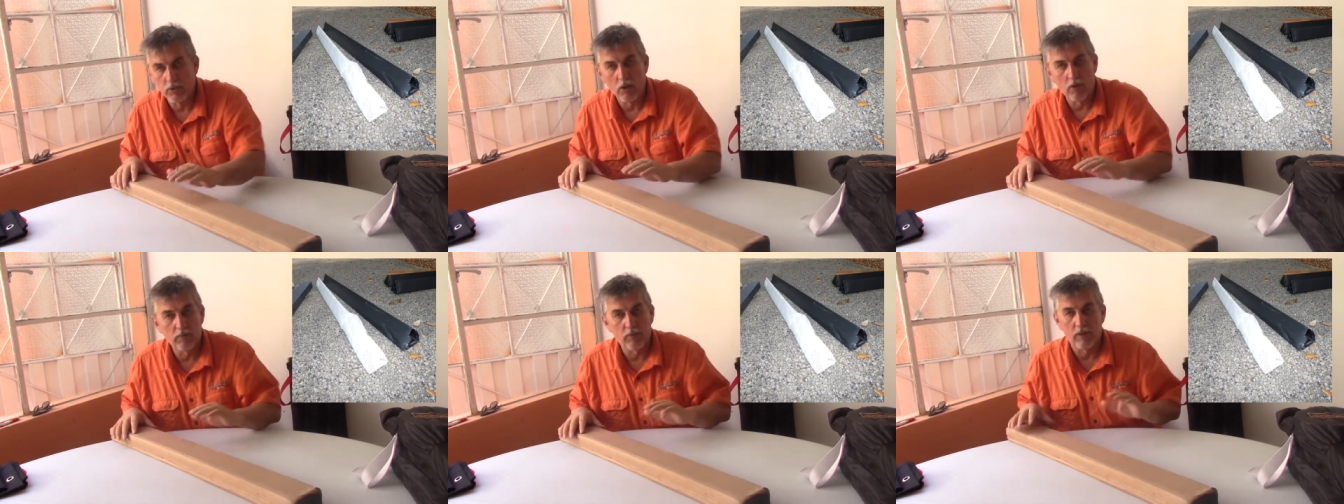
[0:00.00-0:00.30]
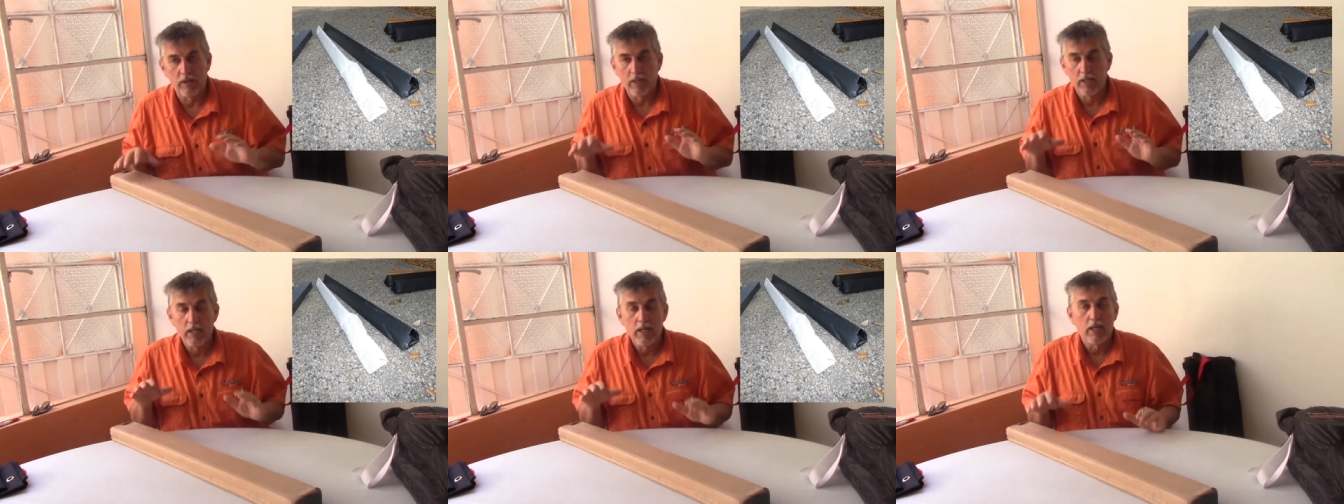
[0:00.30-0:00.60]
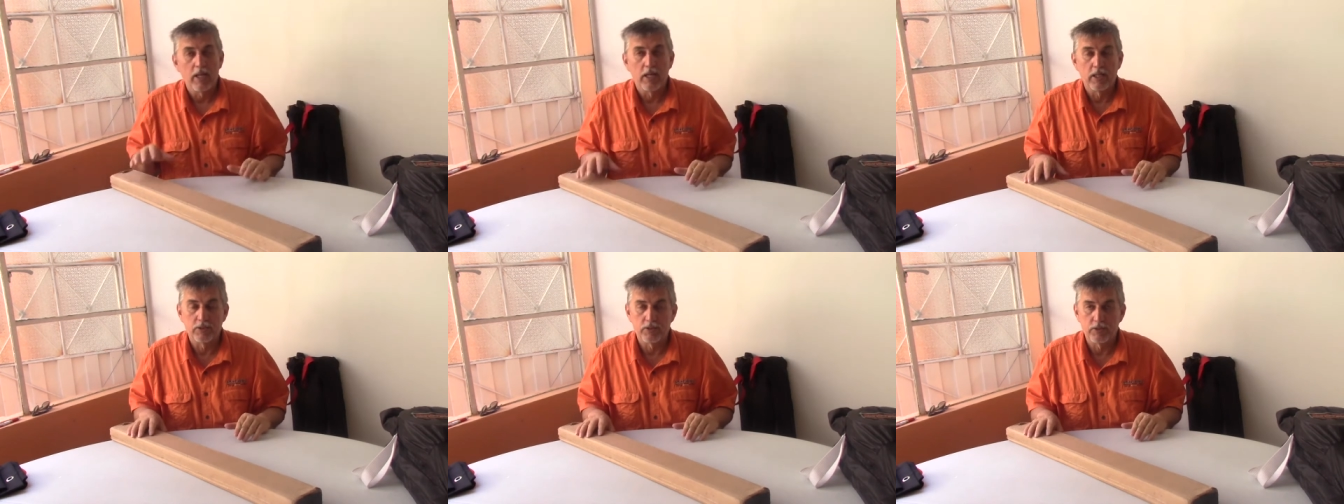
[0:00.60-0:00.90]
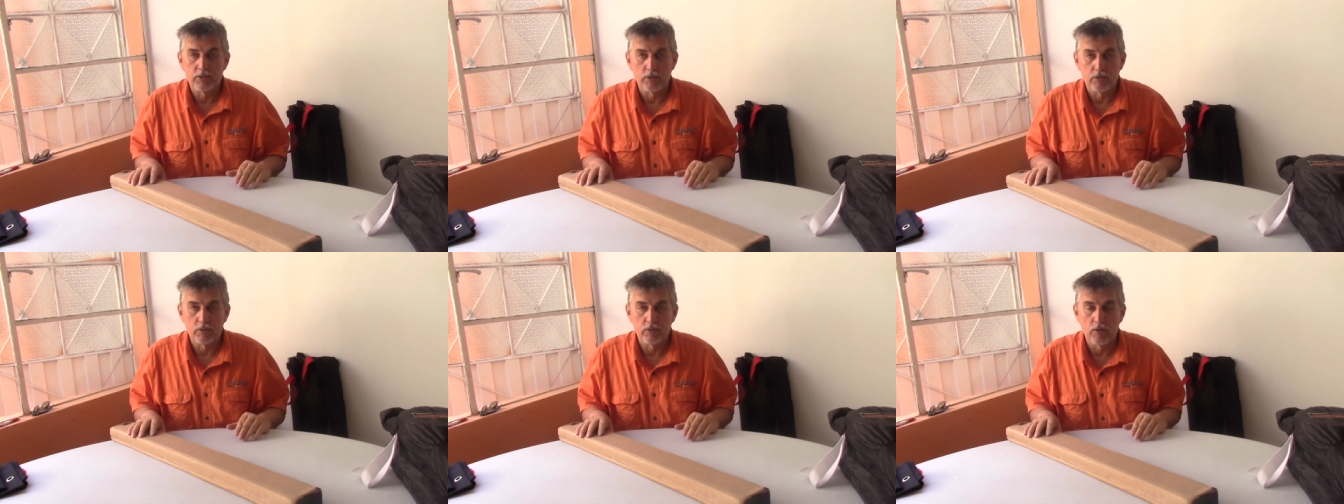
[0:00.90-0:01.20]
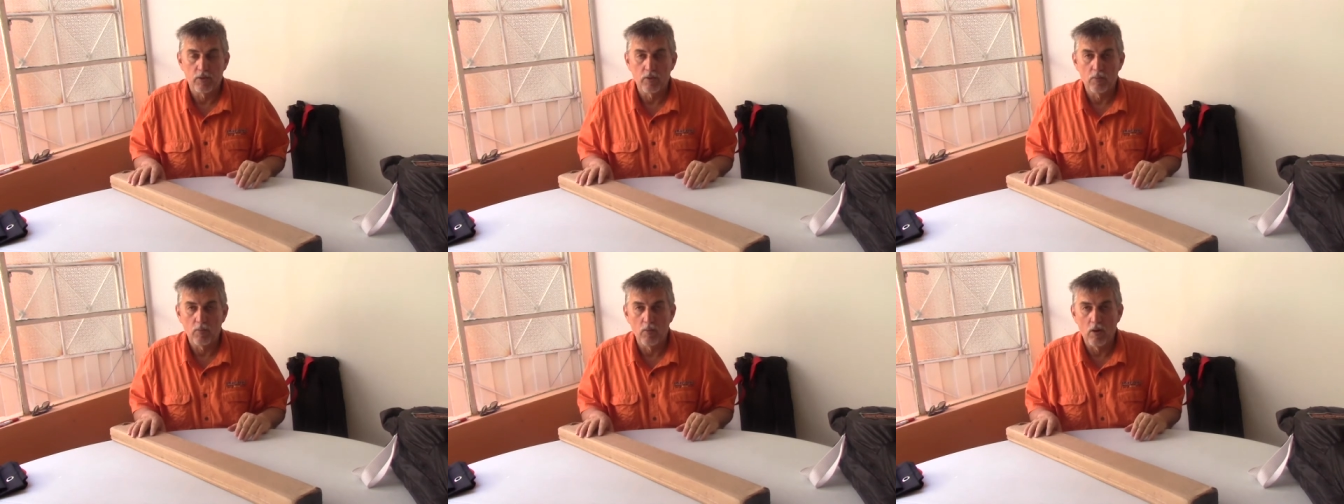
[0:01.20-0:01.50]
over it, it's still
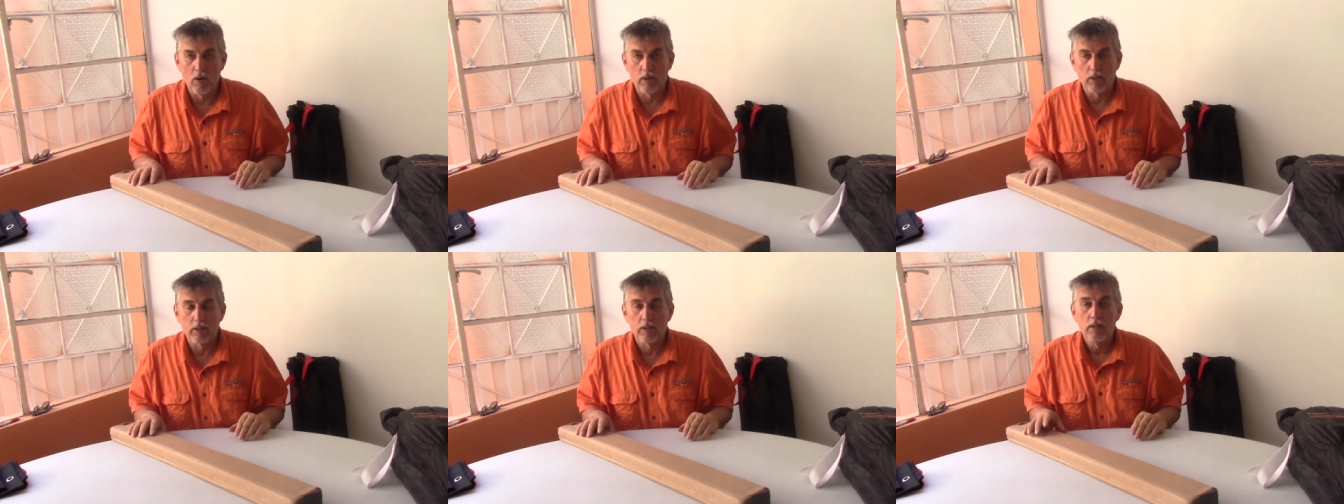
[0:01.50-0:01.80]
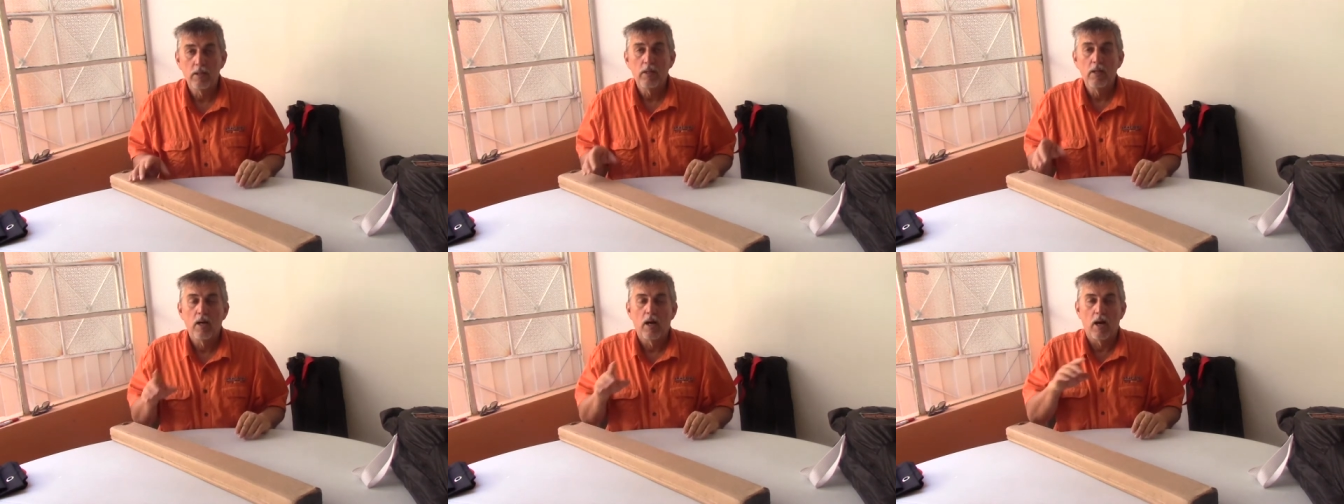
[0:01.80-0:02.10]
going to work.